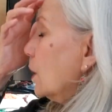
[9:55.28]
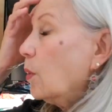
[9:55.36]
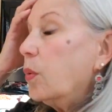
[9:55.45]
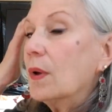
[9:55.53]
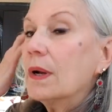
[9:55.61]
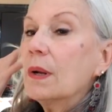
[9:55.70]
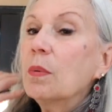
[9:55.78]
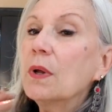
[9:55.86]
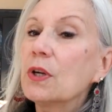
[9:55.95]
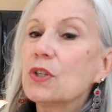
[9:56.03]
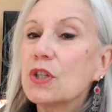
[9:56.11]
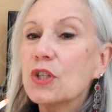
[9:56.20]
what I
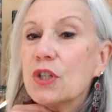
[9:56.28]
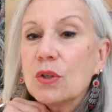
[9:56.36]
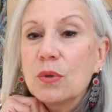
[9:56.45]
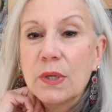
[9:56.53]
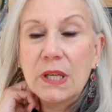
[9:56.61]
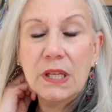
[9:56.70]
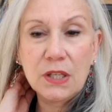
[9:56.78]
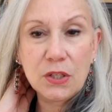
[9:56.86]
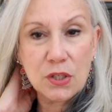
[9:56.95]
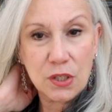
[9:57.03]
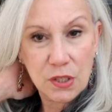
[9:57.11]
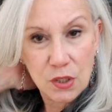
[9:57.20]
wanted to do
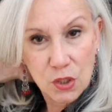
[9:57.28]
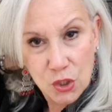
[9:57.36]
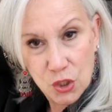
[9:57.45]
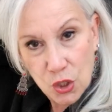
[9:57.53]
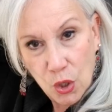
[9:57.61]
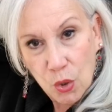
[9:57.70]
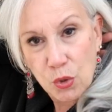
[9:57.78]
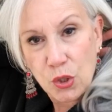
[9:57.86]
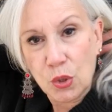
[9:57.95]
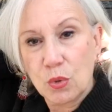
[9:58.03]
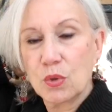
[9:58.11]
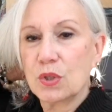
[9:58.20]
is show
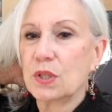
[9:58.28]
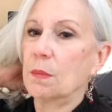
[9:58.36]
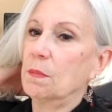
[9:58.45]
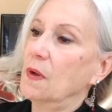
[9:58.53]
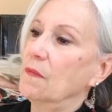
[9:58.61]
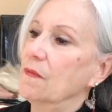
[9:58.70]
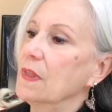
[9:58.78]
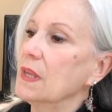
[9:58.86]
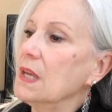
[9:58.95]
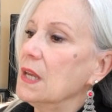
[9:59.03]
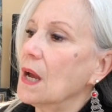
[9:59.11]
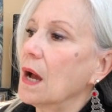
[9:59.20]
you some of
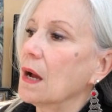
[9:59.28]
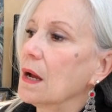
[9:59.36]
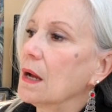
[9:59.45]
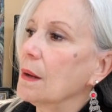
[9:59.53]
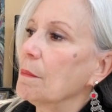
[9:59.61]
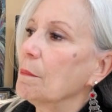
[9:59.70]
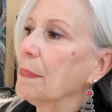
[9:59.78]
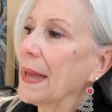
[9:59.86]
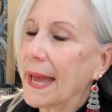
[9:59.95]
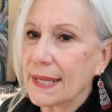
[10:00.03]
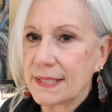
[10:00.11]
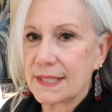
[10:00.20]
the
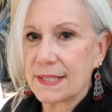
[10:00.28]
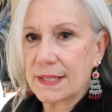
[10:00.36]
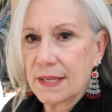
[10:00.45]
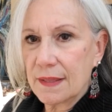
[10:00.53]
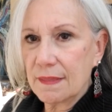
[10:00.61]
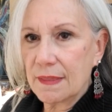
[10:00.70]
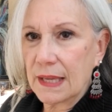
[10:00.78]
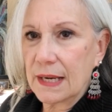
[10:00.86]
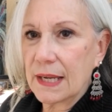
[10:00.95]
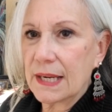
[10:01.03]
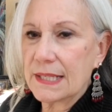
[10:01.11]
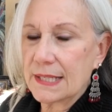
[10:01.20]
batts that
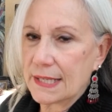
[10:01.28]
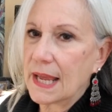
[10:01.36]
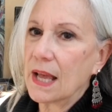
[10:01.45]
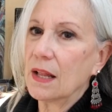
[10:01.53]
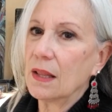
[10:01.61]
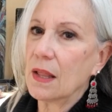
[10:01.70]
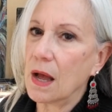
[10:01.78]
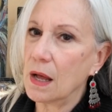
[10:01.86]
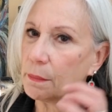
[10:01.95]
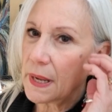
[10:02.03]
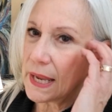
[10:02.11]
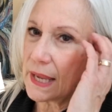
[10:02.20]
I sell
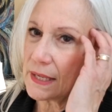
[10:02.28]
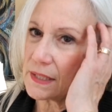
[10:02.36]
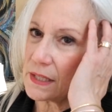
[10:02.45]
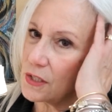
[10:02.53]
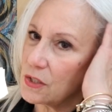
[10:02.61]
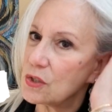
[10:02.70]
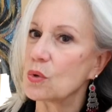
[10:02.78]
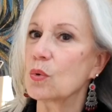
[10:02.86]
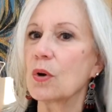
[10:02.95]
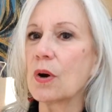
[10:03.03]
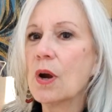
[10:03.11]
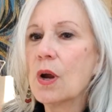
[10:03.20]
on my Etsy
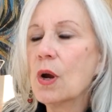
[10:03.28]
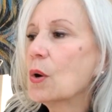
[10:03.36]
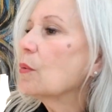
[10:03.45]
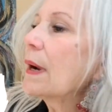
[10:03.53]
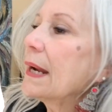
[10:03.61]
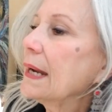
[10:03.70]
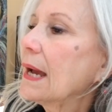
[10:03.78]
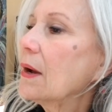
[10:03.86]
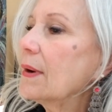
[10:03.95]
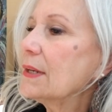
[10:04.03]
store. Right now I